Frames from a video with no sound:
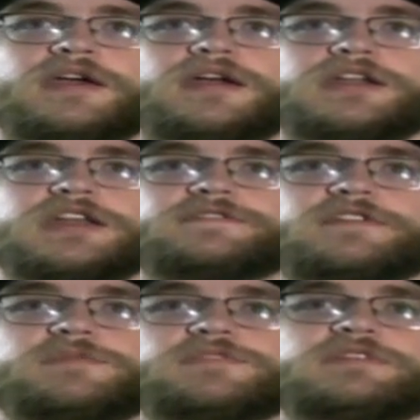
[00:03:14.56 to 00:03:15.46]
the
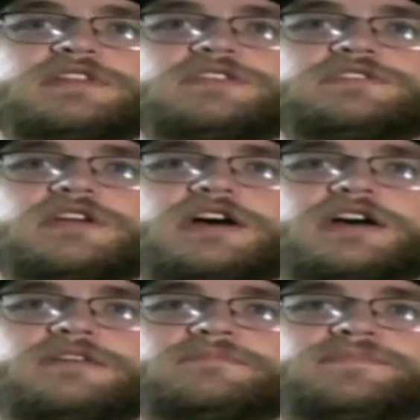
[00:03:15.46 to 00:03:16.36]
difference between the,
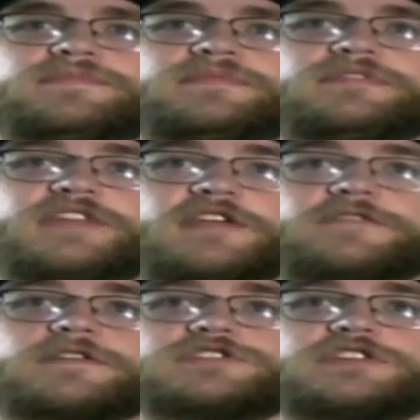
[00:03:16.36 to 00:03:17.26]
uh, this
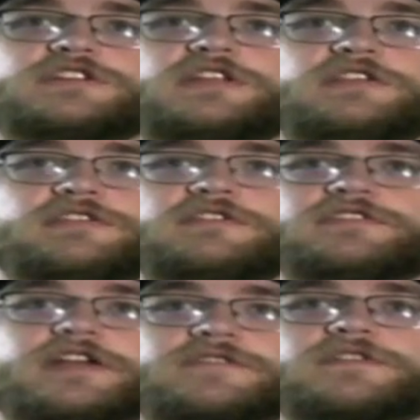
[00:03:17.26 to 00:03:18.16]
version and the
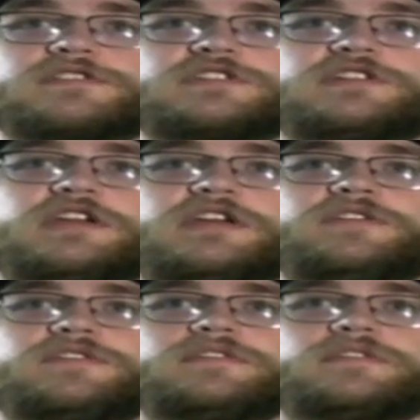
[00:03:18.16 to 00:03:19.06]
Series X version
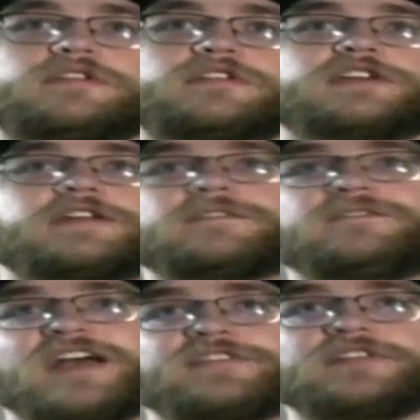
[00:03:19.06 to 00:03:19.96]
is, aside from
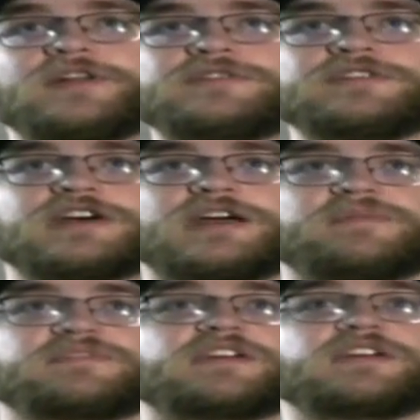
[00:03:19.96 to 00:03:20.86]
faster loading
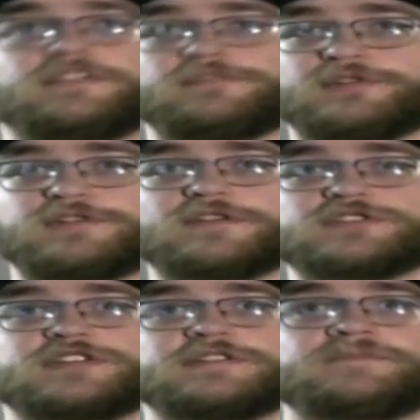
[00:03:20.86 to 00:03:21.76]
times, like on the Switch
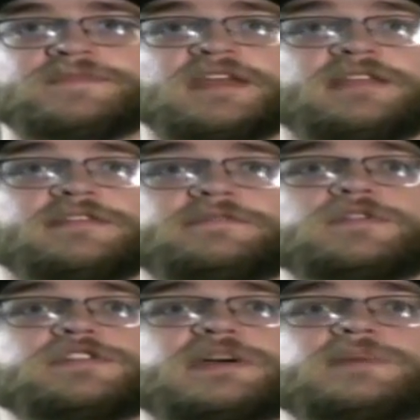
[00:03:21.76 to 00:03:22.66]
version, the
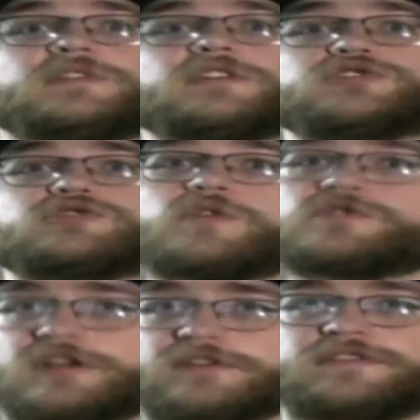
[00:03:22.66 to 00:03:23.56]
loading times are
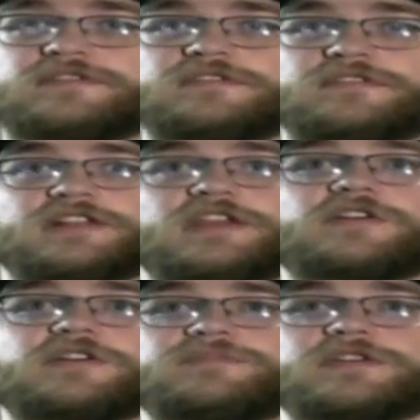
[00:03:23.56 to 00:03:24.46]
atrocious, like they
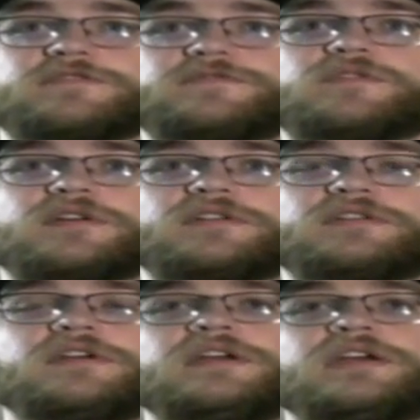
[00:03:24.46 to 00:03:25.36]
are on PS4 and
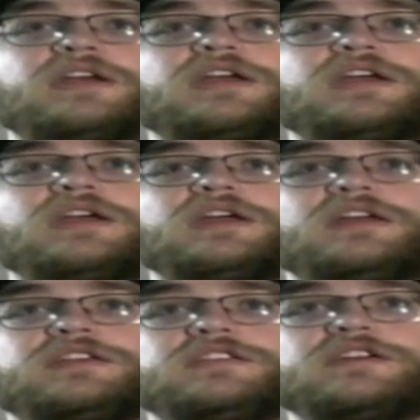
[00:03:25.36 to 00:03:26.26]

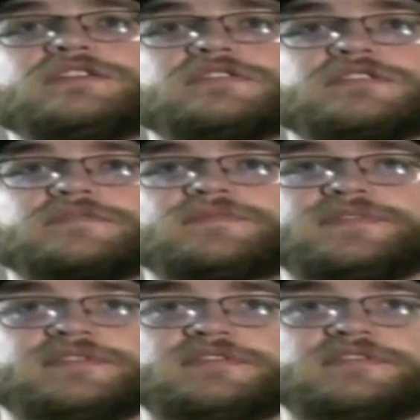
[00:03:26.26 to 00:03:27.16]
the other
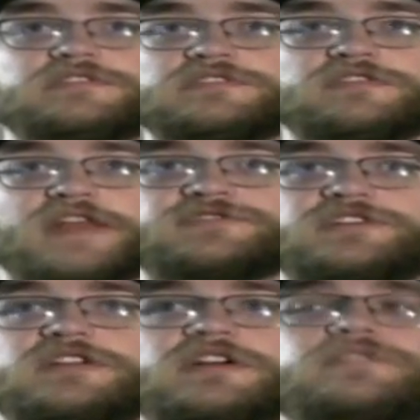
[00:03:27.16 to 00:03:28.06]
last
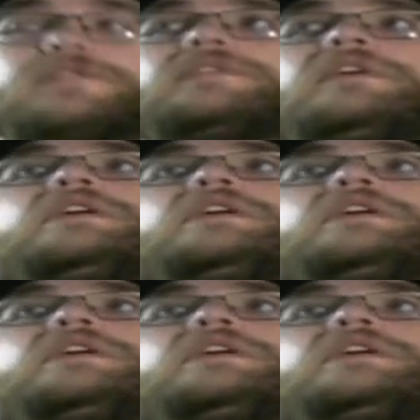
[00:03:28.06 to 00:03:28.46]
gen consoles.